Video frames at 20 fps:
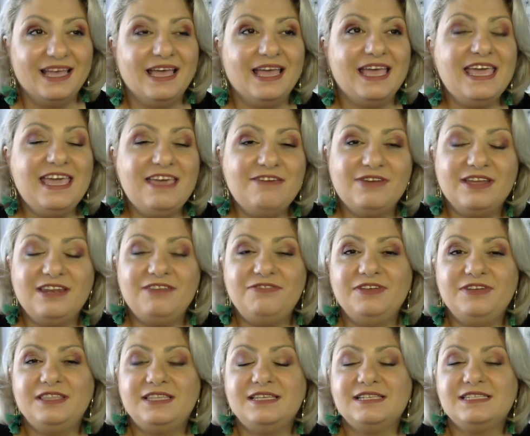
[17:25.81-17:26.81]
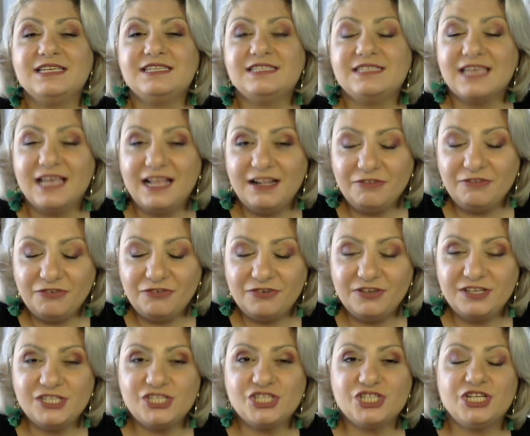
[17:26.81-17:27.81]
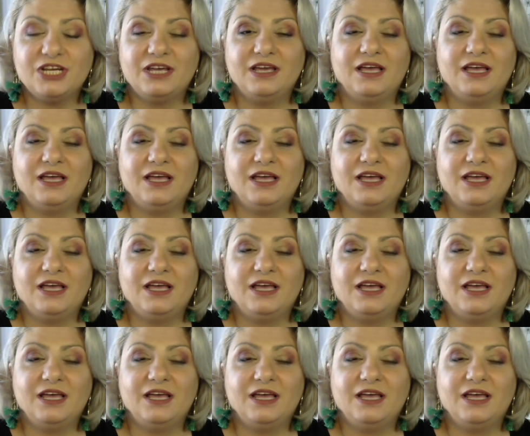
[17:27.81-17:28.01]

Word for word: Even if it is a selfish